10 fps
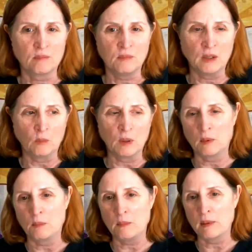we
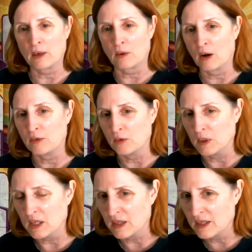would be better off if
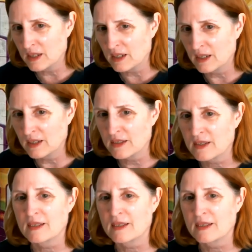we did this,